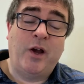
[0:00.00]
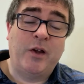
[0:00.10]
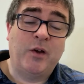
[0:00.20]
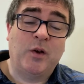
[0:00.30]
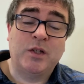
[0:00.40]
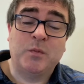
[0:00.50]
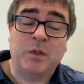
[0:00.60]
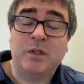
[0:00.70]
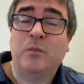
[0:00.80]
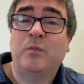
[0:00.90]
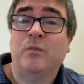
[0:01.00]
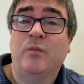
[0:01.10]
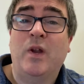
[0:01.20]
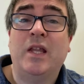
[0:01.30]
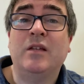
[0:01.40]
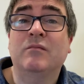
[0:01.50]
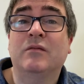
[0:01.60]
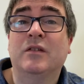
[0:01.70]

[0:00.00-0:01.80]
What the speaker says: how God just wants to really